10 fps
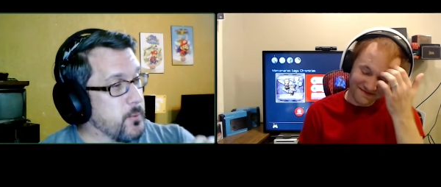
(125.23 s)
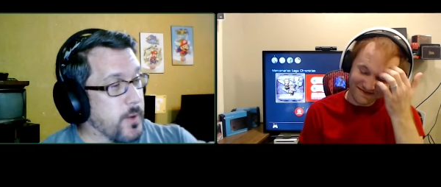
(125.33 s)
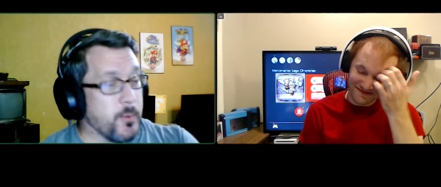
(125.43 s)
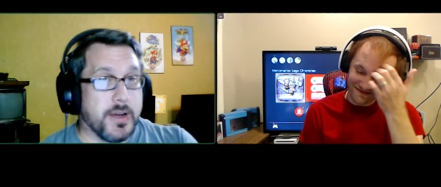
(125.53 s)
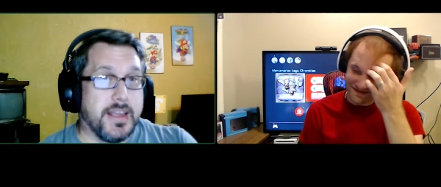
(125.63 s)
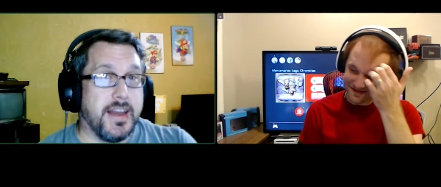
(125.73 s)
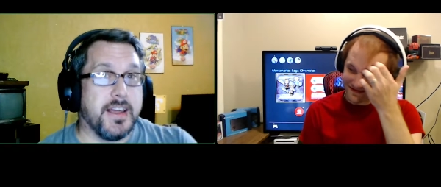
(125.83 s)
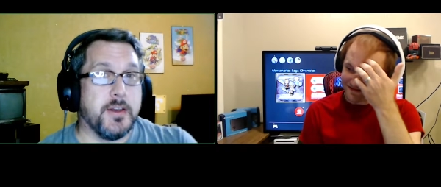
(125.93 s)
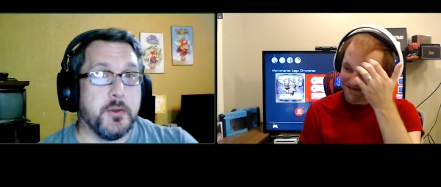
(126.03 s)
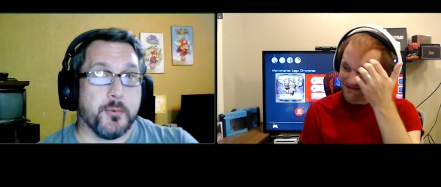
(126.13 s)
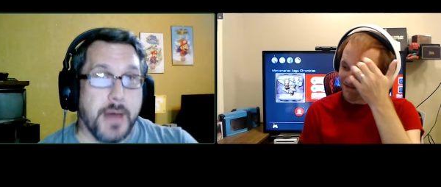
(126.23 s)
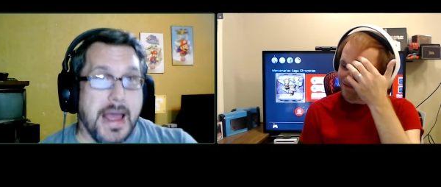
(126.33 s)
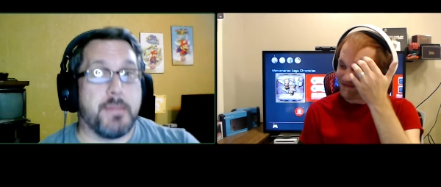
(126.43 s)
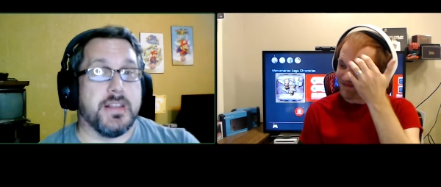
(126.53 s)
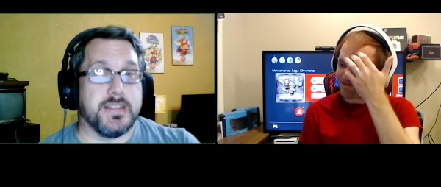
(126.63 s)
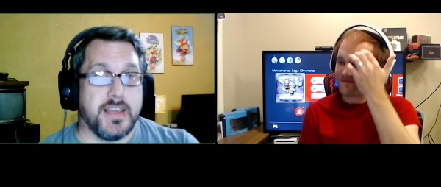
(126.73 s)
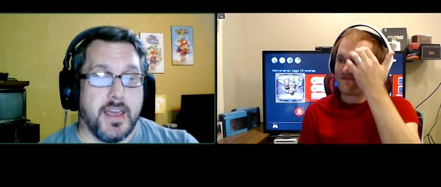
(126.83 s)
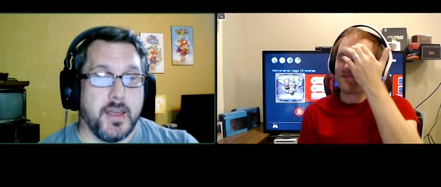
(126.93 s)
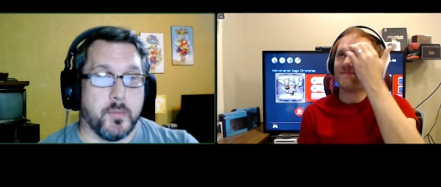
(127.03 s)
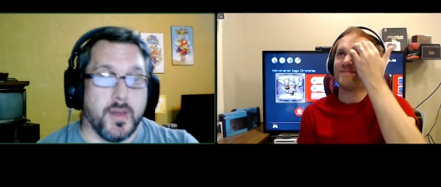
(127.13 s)
Speaker 1: where we're getting a new Rabbids
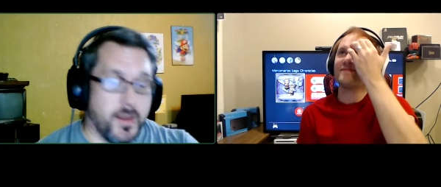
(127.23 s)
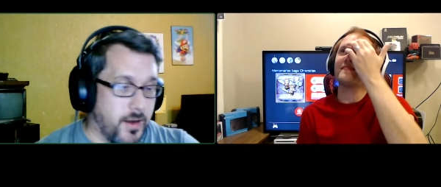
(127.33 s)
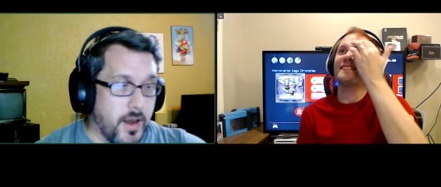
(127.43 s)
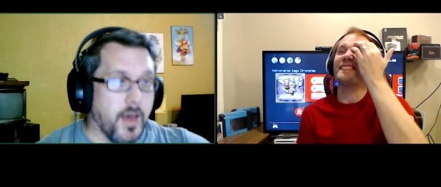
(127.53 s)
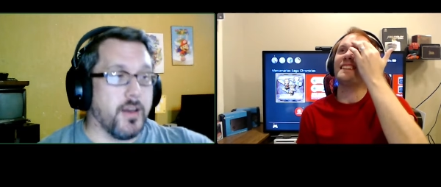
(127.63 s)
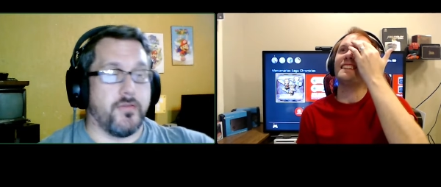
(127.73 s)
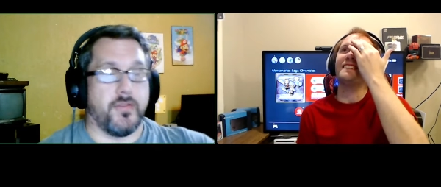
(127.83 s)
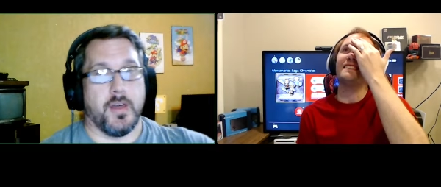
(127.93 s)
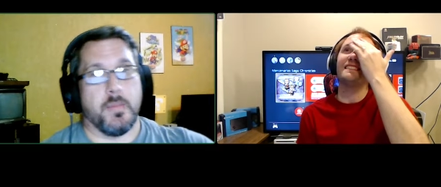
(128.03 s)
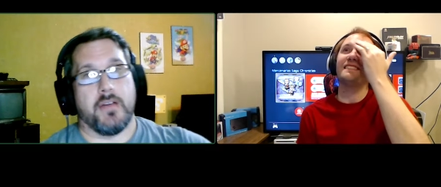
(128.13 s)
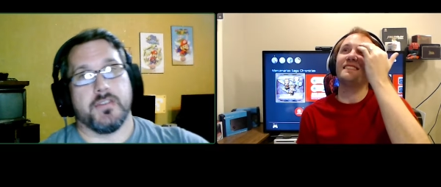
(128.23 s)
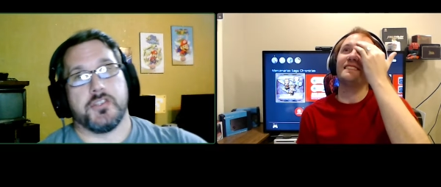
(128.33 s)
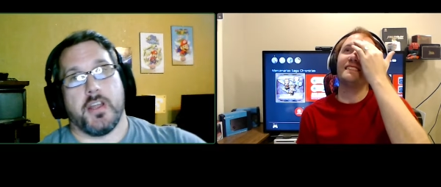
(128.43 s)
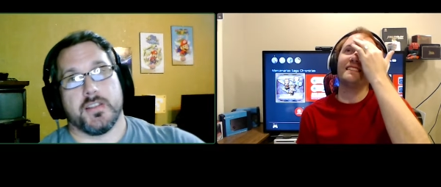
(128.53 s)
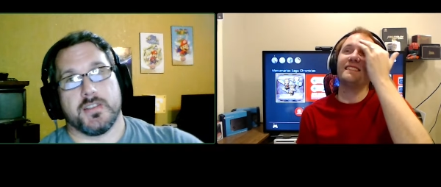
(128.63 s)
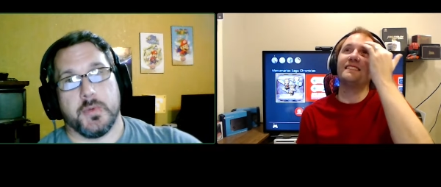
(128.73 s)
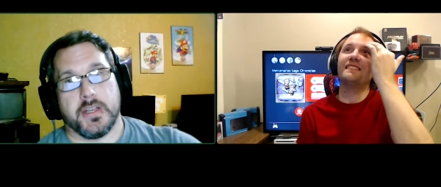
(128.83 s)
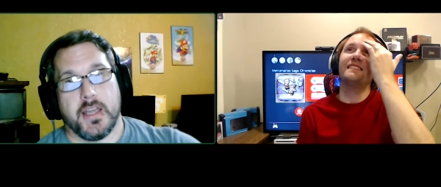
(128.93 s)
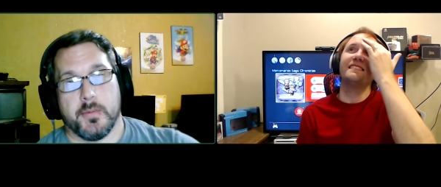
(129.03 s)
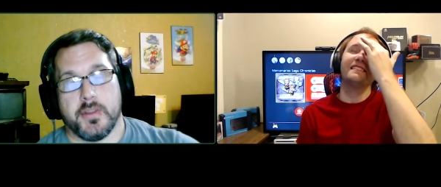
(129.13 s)
game, none of them have a chance to win
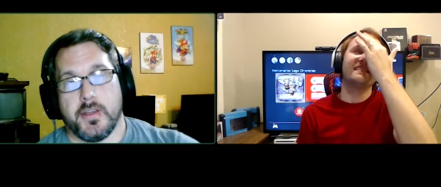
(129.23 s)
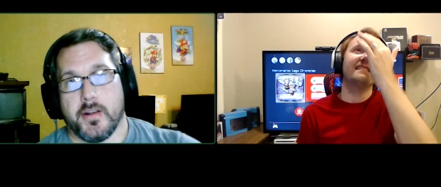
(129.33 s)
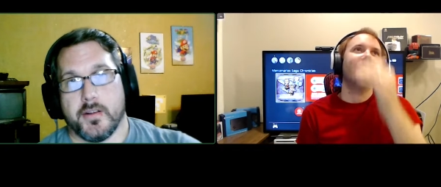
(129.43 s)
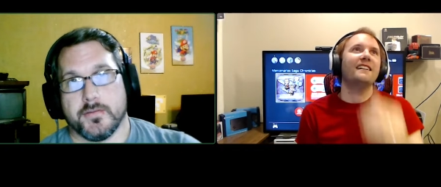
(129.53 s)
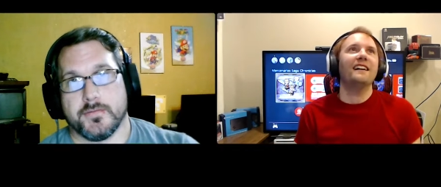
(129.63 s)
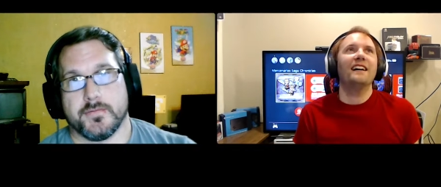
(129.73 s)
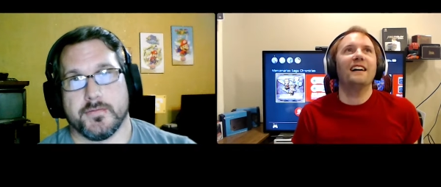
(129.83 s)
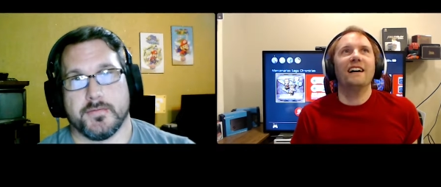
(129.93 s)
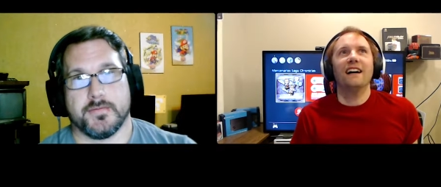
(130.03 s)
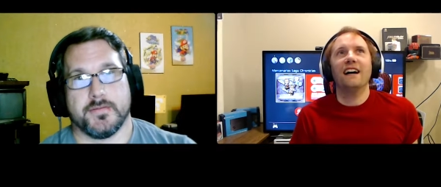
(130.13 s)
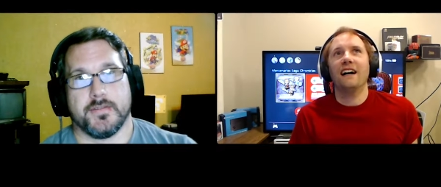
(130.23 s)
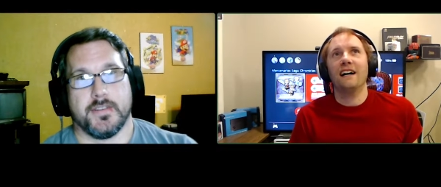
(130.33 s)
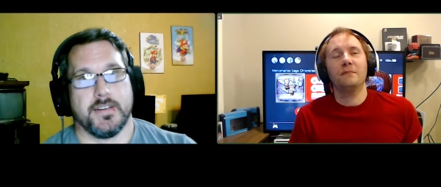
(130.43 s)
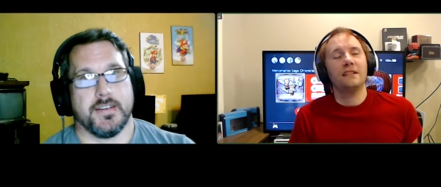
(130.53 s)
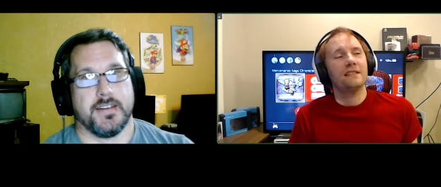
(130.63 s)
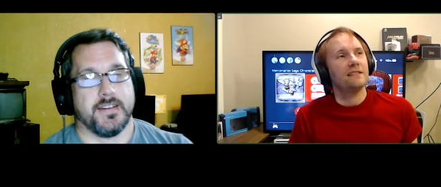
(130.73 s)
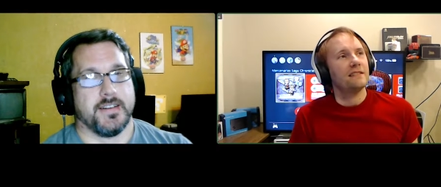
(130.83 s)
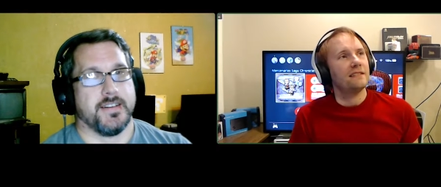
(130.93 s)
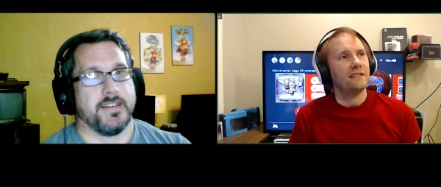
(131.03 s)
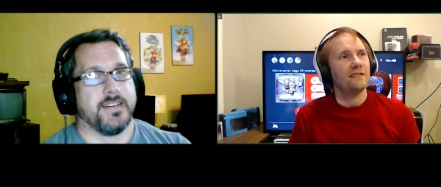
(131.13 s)
Game of the Year.
Speaker 2: I mean,
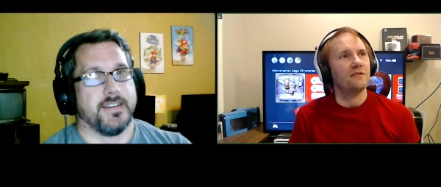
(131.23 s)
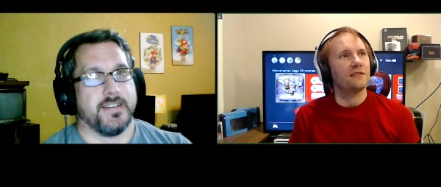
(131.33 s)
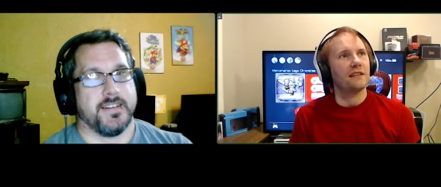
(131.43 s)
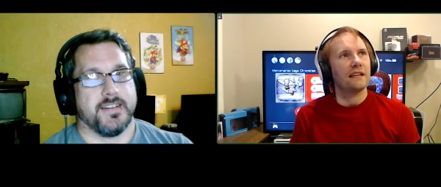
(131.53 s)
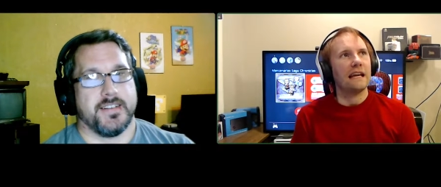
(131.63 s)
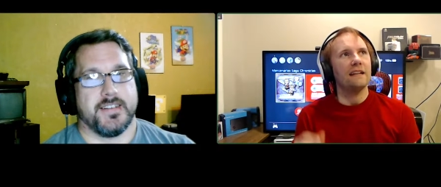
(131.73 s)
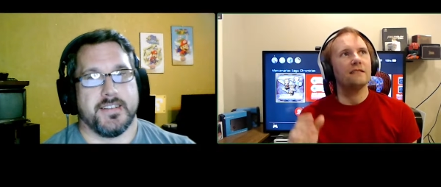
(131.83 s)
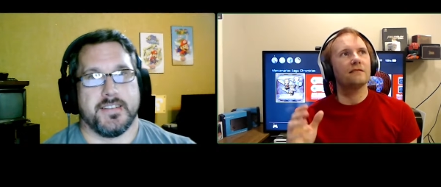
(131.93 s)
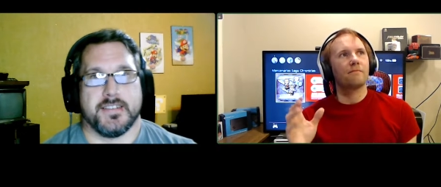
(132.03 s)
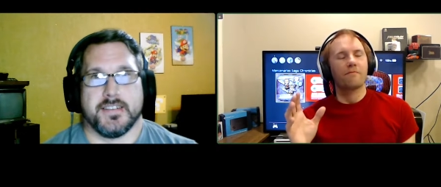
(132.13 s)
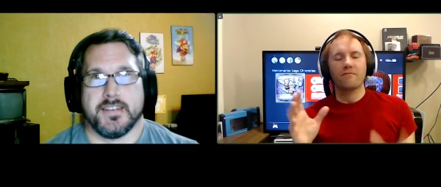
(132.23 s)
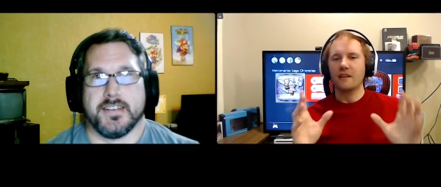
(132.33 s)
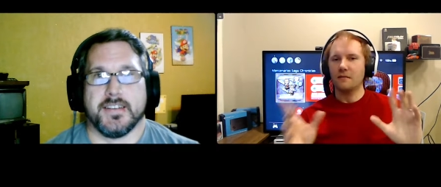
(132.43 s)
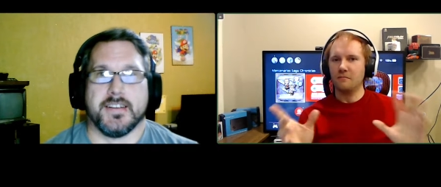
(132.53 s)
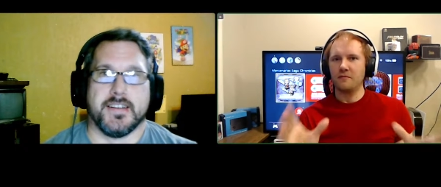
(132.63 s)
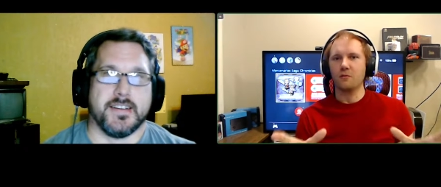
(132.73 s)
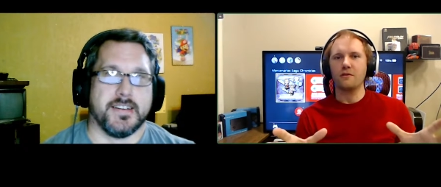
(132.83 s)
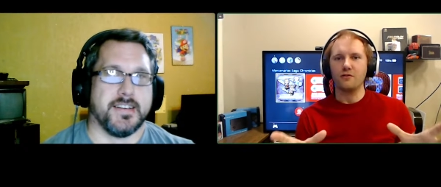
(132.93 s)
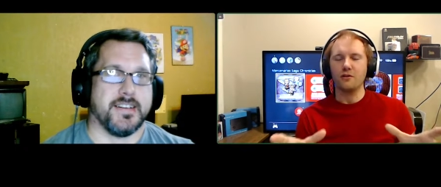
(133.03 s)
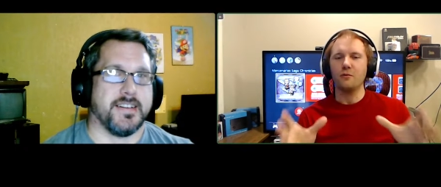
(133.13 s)
you know, and
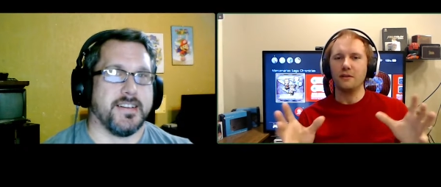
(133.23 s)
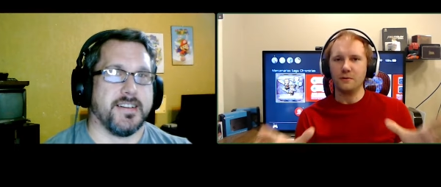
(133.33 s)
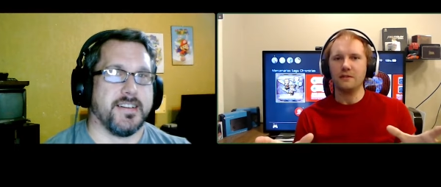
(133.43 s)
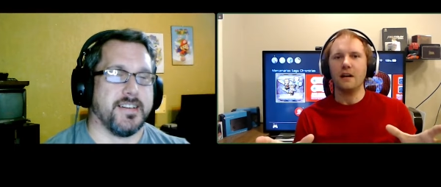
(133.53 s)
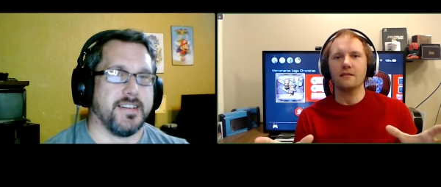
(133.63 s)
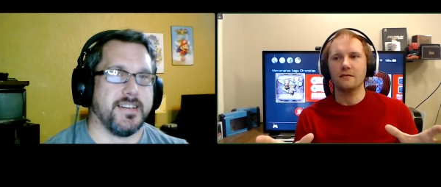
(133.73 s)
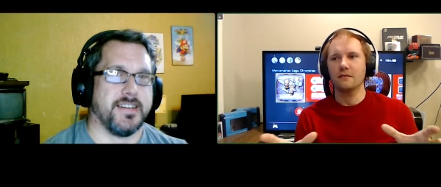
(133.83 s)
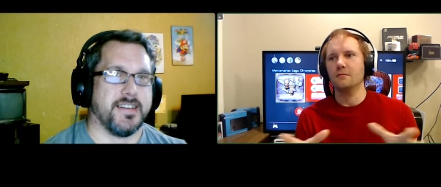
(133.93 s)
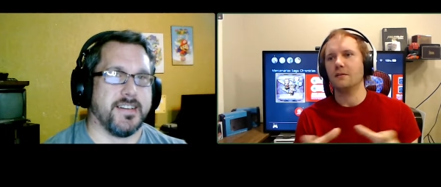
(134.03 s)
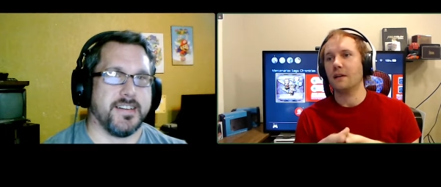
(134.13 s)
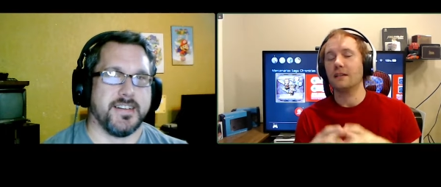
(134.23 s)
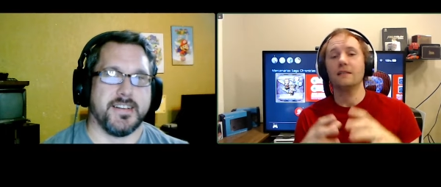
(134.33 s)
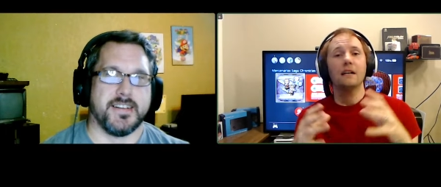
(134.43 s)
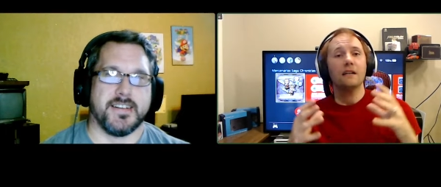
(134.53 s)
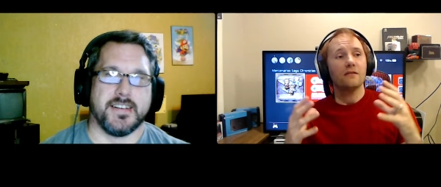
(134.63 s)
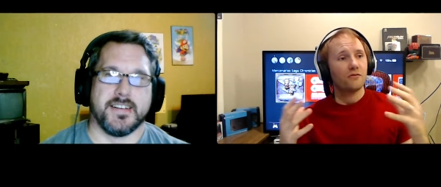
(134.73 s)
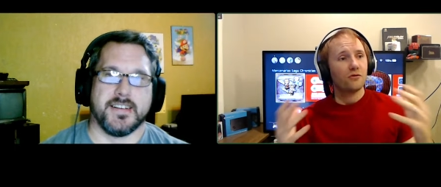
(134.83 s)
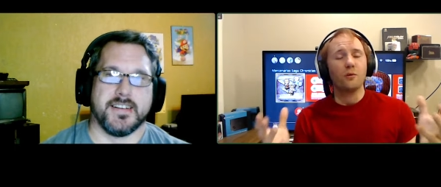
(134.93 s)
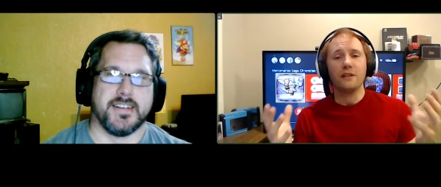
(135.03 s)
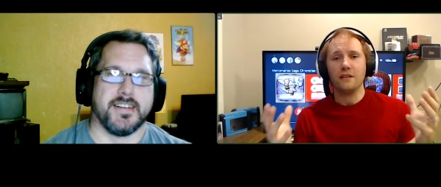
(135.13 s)
before the show week, we talked a little bit about it.
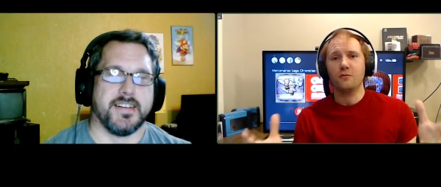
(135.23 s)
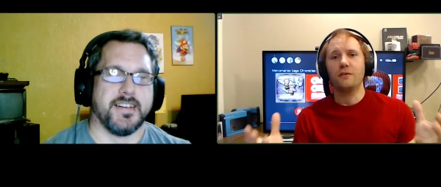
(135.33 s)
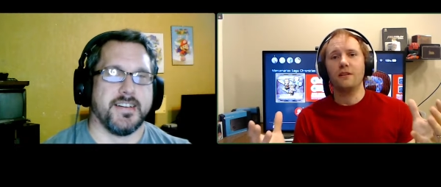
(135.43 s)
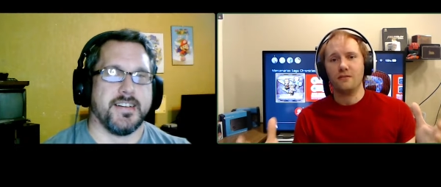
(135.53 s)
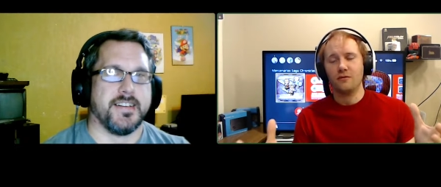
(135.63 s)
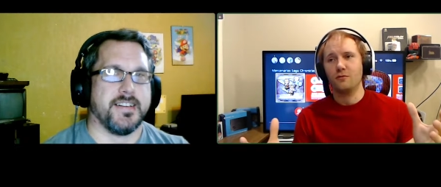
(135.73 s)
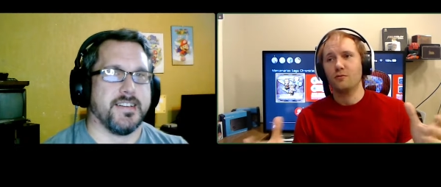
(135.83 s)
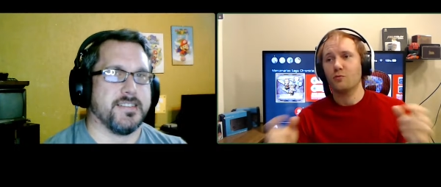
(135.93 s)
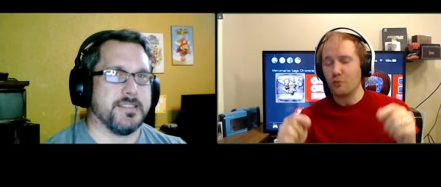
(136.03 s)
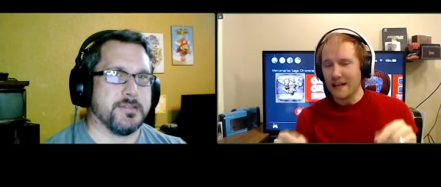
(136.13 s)
2022